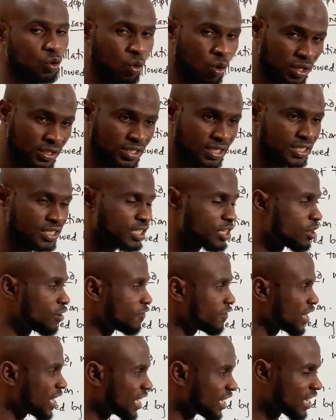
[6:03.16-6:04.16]
quantity
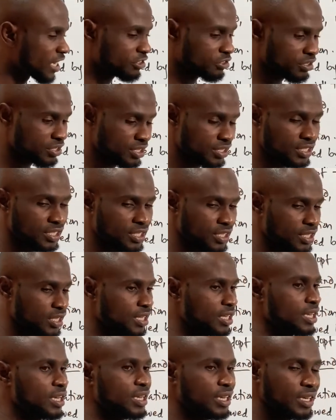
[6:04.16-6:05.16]
of
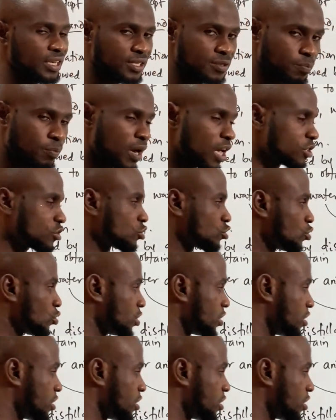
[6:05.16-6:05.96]
electricity is passed through